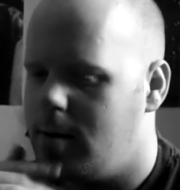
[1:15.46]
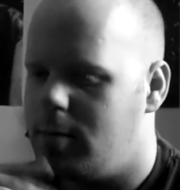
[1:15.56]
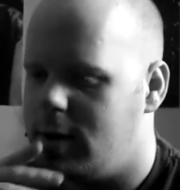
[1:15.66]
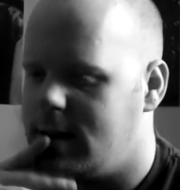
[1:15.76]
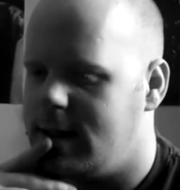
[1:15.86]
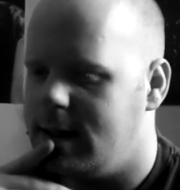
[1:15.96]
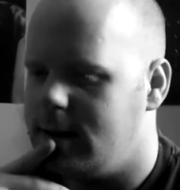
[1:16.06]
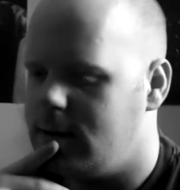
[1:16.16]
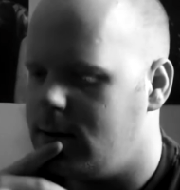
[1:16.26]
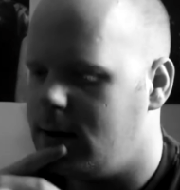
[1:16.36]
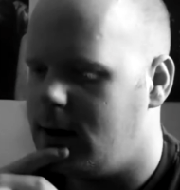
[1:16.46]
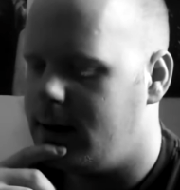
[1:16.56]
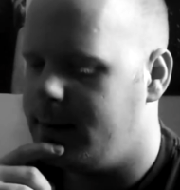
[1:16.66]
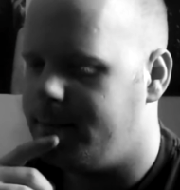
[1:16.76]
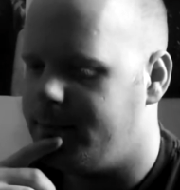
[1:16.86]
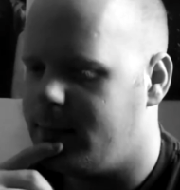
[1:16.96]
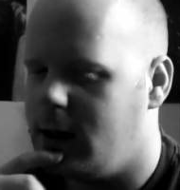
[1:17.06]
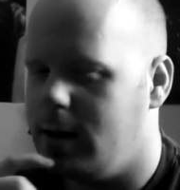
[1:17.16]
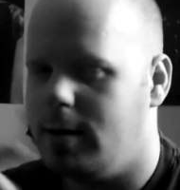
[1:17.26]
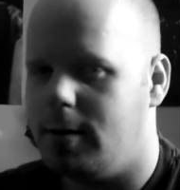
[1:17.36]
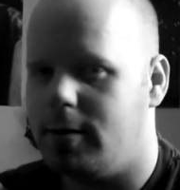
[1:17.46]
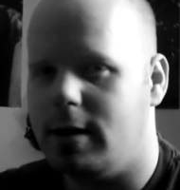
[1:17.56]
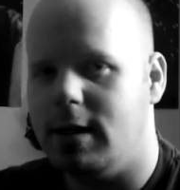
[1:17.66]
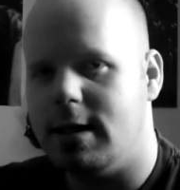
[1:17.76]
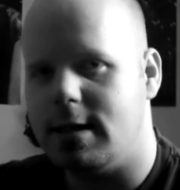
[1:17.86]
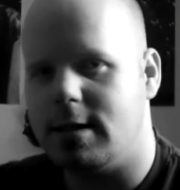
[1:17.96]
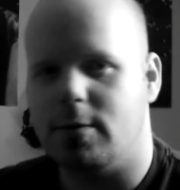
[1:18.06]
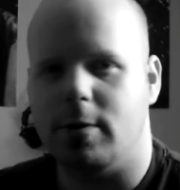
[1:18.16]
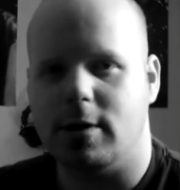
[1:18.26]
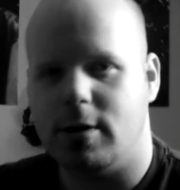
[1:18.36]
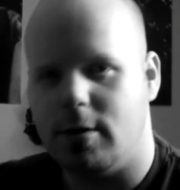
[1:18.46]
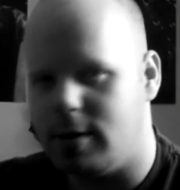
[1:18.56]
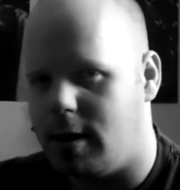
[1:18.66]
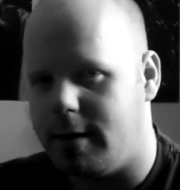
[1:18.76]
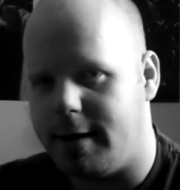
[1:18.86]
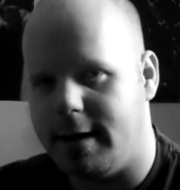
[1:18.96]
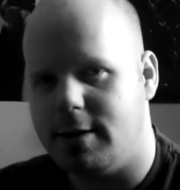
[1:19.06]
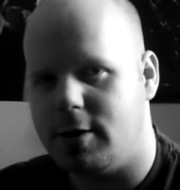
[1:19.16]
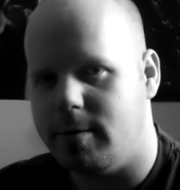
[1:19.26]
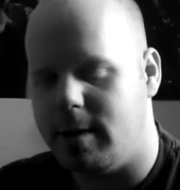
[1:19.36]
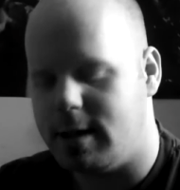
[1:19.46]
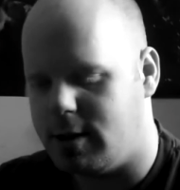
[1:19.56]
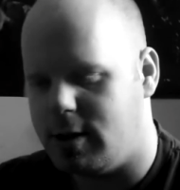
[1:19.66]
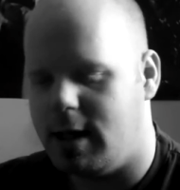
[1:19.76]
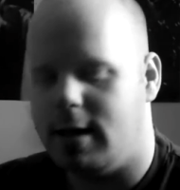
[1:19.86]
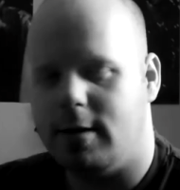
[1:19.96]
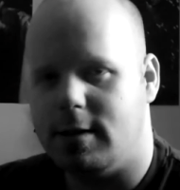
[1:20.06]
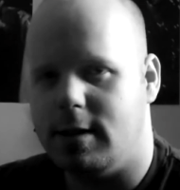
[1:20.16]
Puts it into, the list where it shows all your instruments and channels,